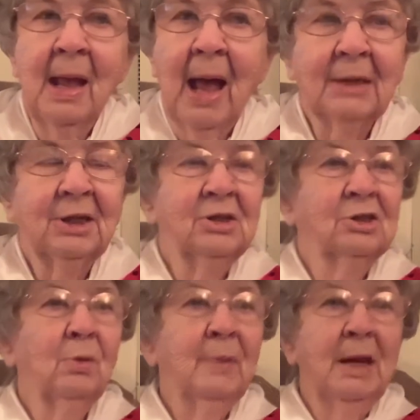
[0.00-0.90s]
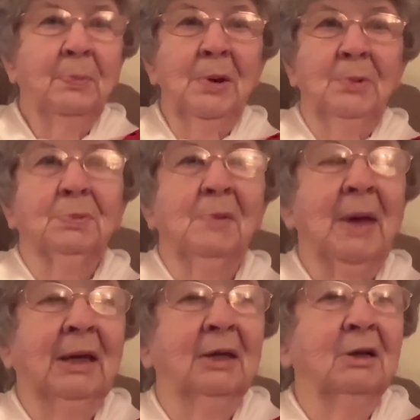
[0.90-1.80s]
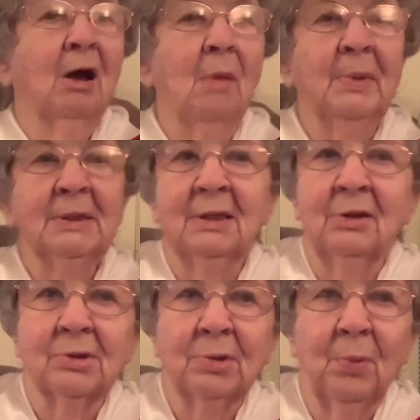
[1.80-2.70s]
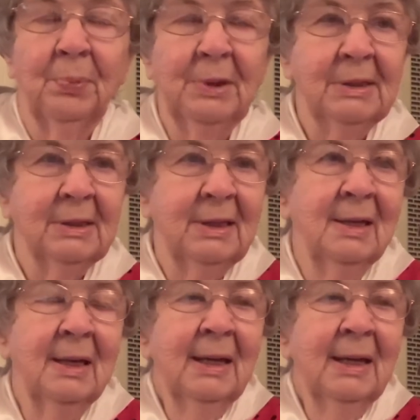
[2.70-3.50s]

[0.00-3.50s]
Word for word: I tell you, so many people have been making comments and they're so pleasing.